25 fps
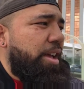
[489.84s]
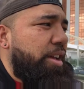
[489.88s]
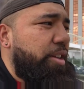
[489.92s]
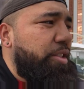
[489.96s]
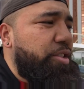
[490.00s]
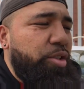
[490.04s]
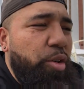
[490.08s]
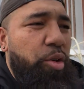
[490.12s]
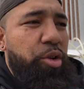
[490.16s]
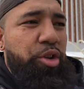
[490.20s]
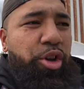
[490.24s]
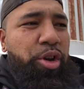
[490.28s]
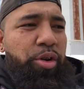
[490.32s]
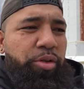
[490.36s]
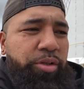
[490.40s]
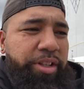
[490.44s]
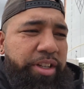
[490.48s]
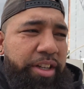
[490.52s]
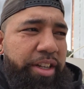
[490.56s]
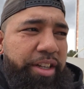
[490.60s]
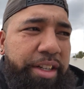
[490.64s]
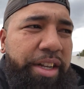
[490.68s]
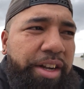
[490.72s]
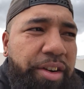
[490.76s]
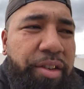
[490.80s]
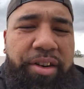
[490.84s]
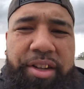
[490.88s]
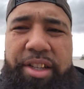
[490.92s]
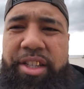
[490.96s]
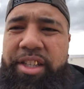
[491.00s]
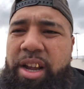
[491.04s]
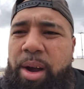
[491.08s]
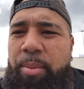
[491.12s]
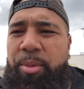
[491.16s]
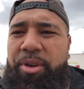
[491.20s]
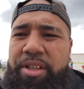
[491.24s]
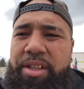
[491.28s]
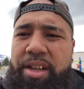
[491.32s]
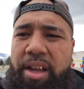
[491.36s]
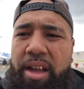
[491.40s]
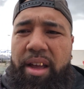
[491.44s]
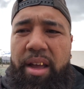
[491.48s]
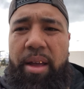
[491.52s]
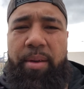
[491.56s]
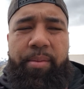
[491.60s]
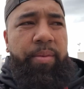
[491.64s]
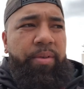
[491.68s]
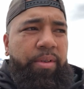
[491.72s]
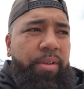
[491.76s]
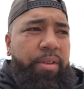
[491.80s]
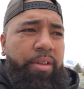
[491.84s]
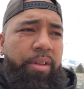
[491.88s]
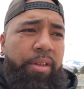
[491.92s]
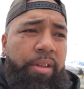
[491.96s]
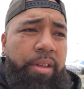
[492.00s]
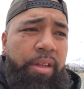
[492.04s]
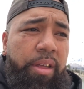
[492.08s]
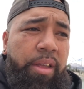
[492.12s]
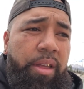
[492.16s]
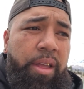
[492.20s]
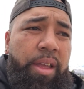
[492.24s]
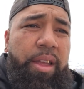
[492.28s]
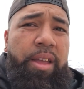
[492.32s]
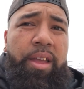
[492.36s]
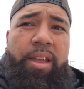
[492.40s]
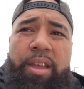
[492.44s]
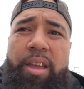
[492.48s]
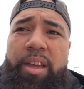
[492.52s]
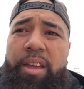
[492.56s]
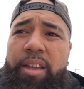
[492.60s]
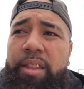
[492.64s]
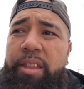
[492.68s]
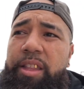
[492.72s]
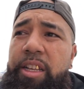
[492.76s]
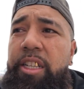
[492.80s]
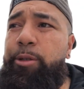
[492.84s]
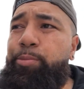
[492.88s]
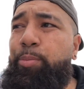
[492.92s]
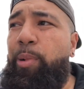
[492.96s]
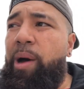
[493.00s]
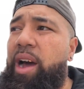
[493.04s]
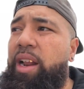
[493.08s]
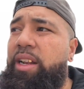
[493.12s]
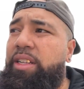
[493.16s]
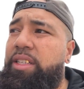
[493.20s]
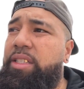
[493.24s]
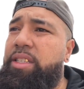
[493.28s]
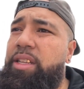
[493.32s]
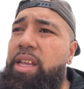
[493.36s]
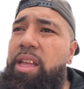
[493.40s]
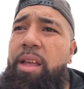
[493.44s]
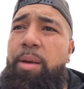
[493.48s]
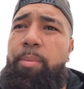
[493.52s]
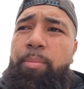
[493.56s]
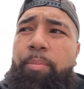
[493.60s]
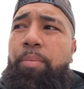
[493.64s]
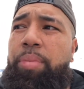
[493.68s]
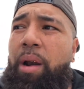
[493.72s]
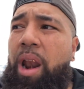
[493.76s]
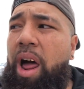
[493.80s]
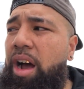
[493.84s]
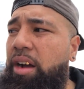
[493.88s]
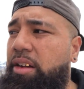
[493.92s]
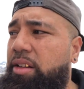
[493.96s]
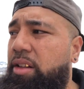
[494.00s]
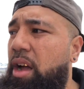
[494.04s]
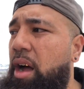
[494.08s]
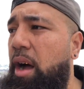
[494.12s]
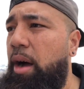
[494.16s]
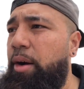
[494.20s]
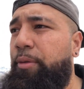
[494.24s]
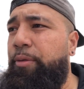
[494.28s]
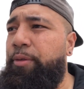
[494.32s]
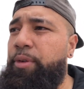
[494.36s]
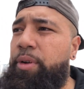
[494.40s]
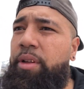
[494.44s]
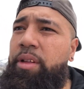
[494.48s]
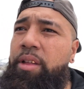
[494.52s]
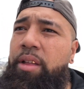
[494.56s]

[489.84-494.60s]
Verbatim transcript: So usually during the summertime, this spot is blocked off